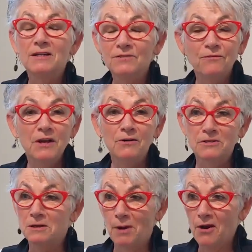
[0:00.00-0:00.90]
as
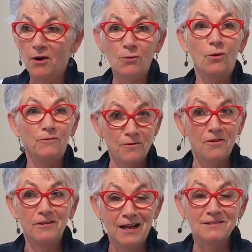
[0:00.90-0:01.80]
fingers in my artwork for
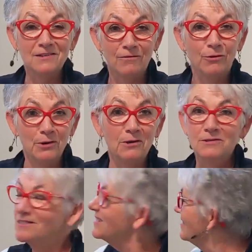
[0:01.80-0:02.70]
the last several
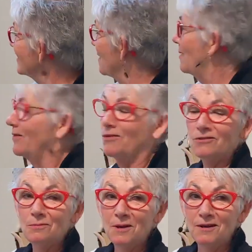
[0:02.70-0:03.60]
years since I made
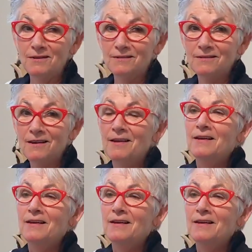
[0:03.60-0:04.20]
this piece.